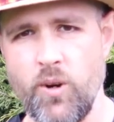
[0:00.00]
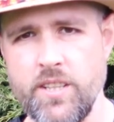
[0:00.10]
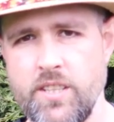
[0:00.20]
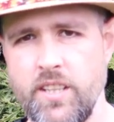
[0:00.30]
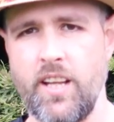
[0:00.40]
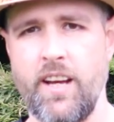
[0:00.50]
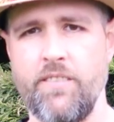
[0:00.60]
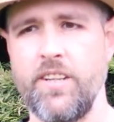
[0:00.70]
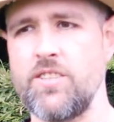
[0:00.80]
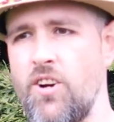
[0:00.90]
racing
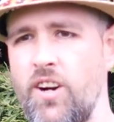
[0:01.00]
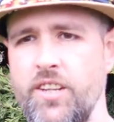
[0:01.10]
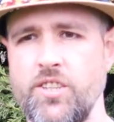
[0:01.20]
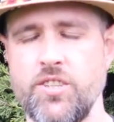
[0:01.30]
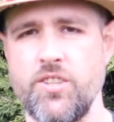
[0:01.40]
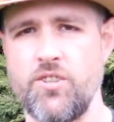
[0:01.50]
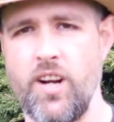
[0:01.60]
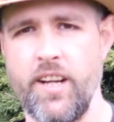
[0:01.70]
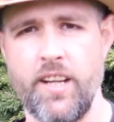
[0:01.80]
laminates on it just to try